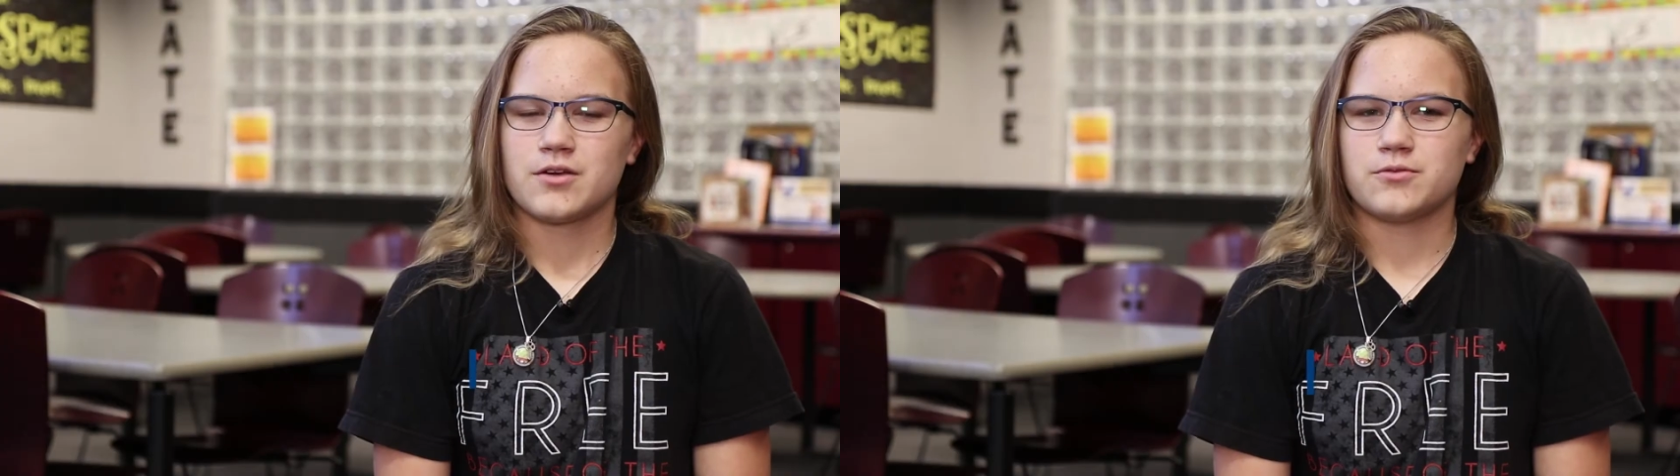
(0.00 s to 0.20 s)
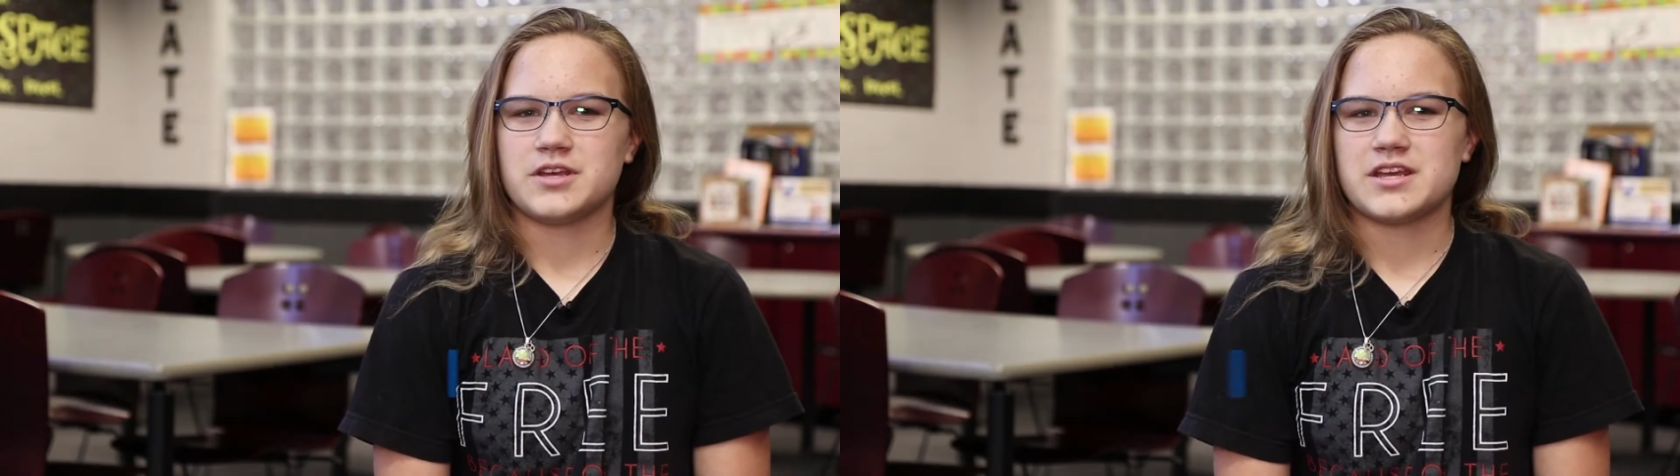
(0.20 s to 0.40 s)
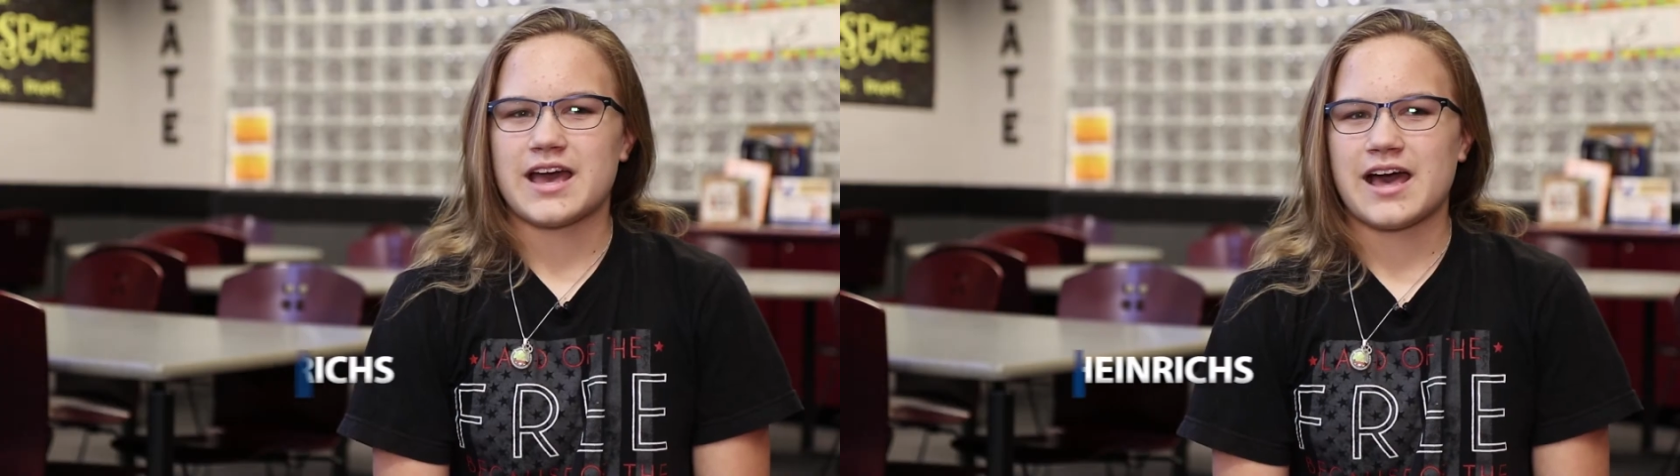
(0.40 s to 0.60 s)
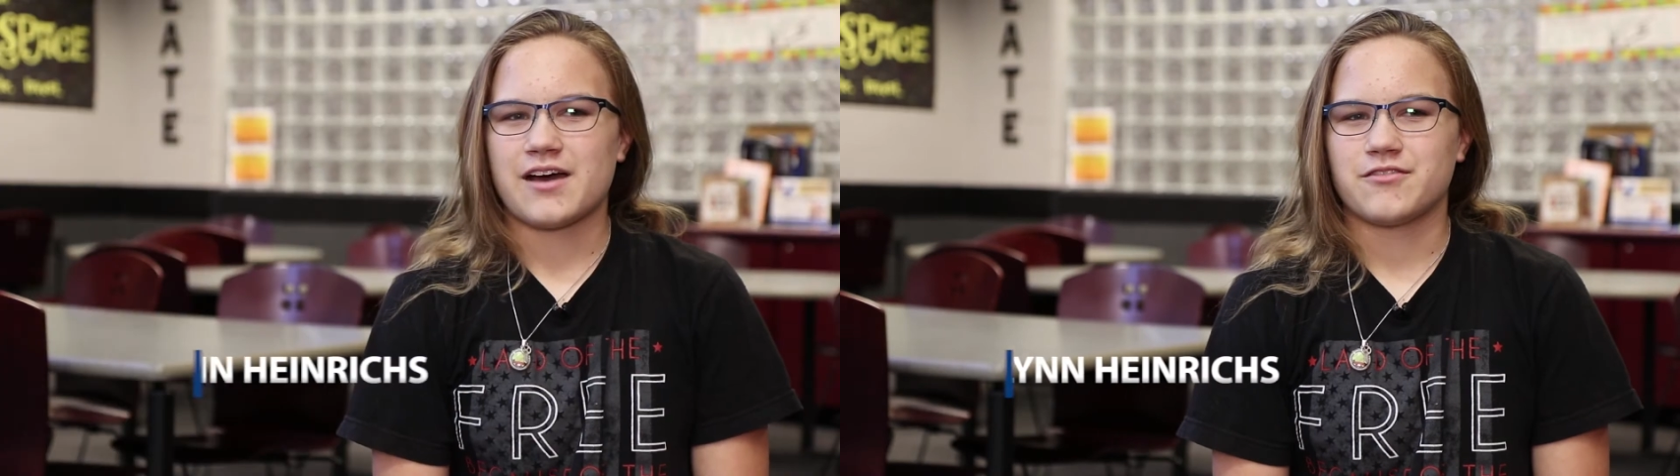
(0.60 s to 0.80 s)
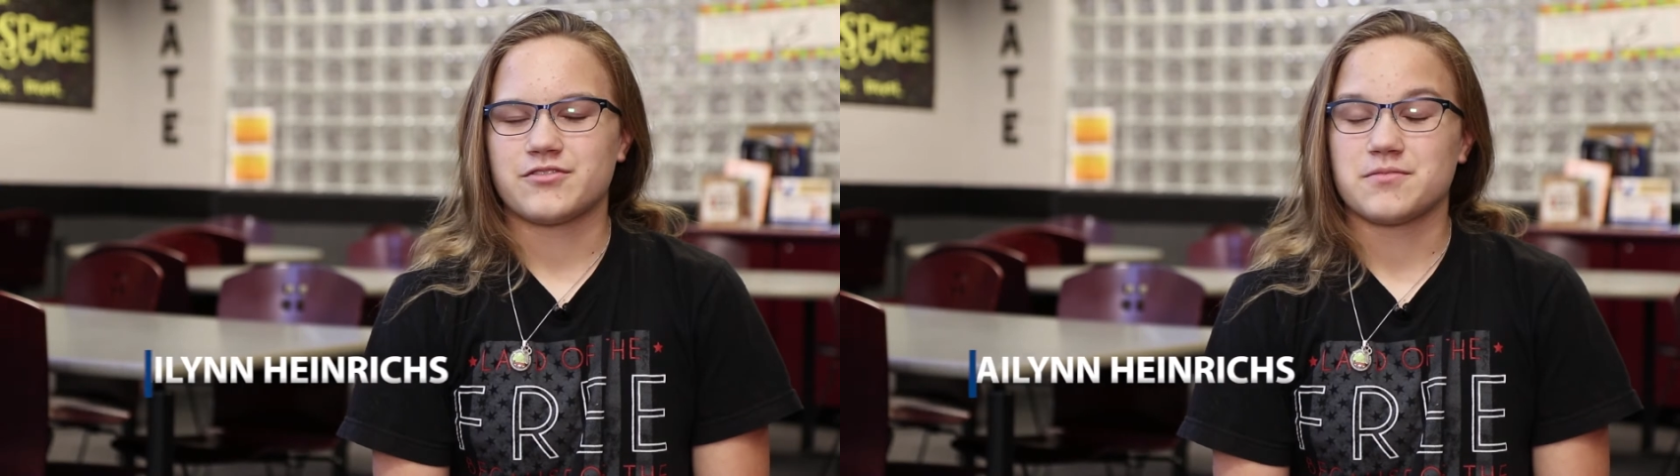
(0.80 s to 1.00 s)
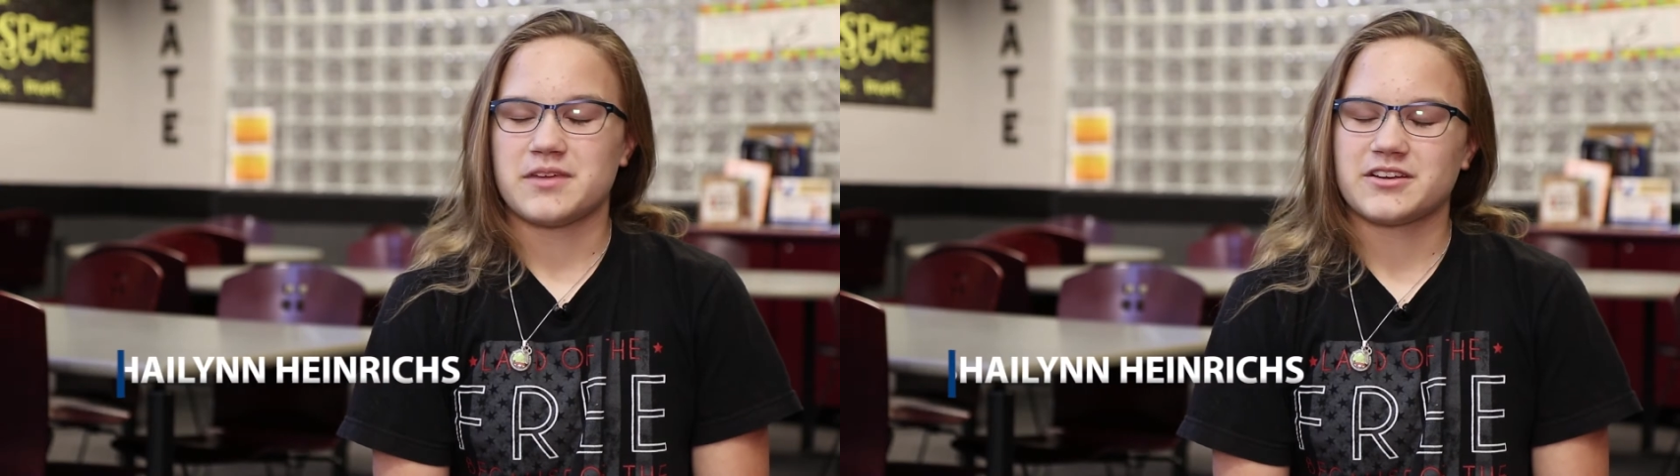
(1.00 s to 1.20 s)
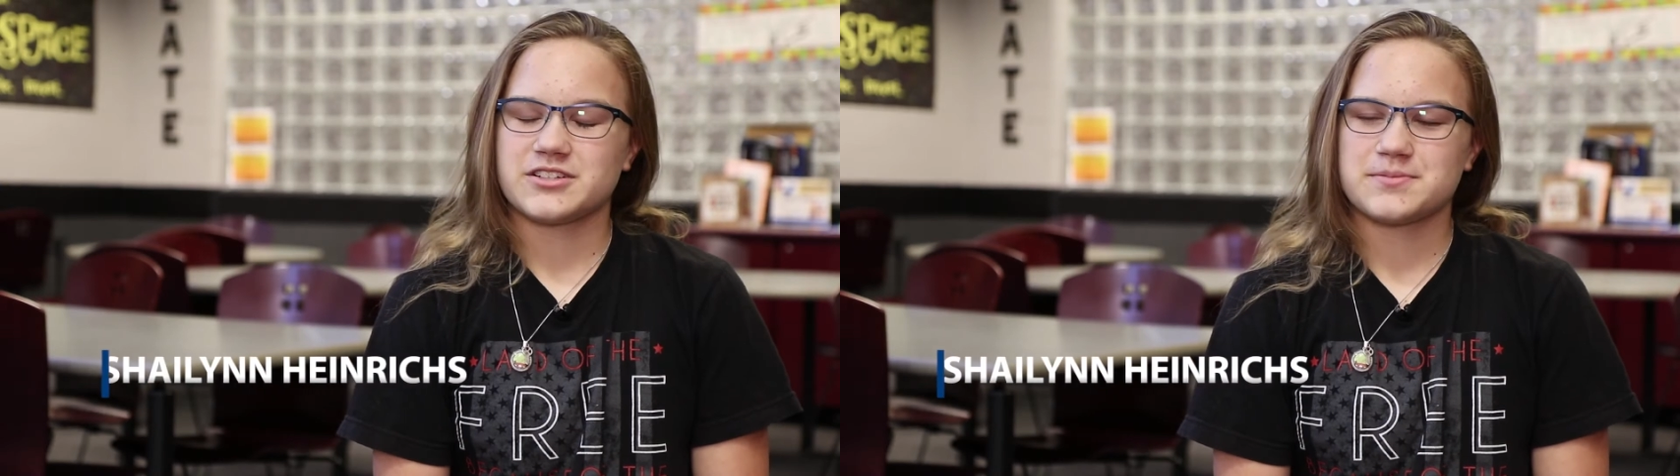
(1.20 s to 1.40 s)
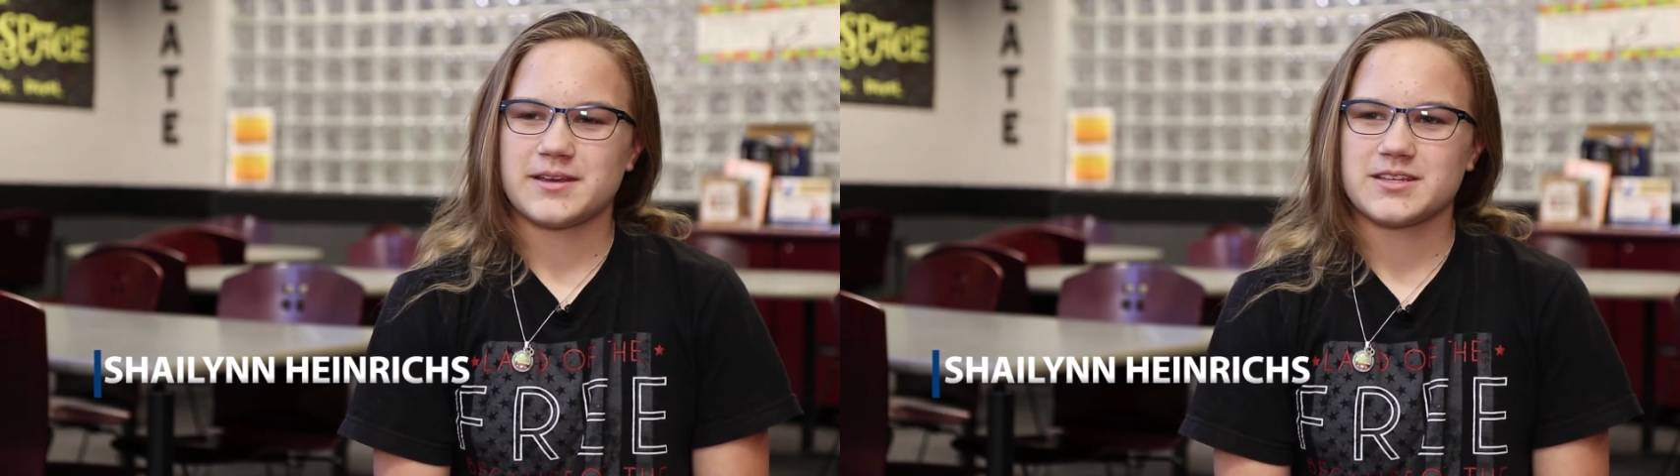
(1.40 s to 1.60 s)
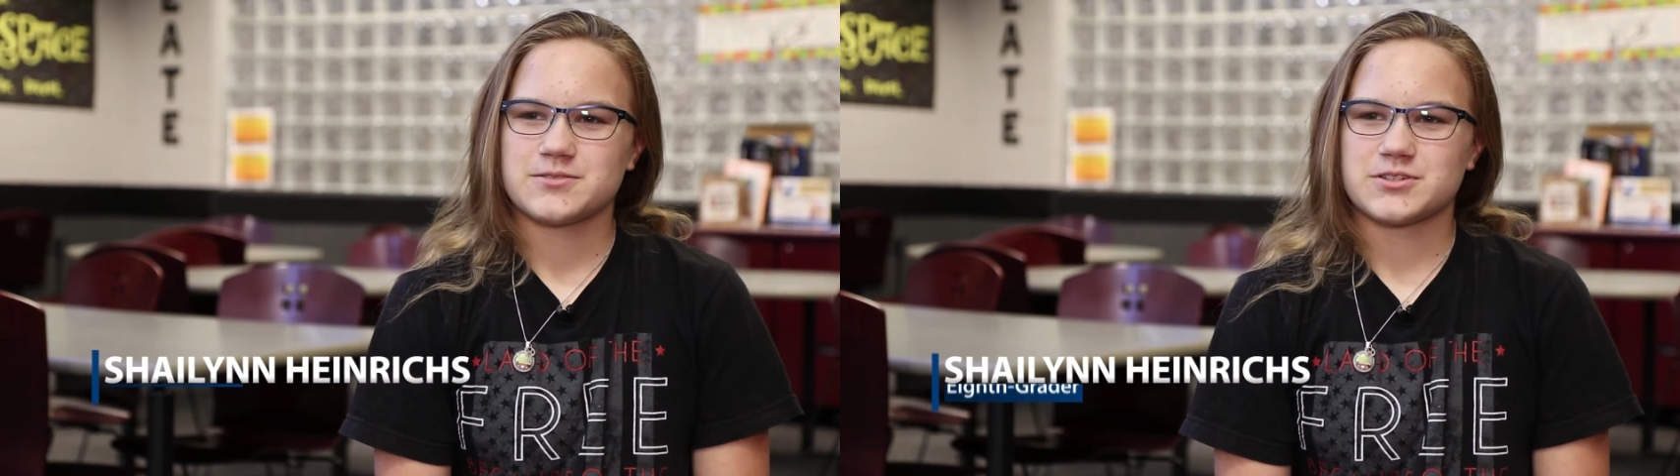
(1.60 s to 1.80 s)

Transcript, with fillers: We have Makerspace,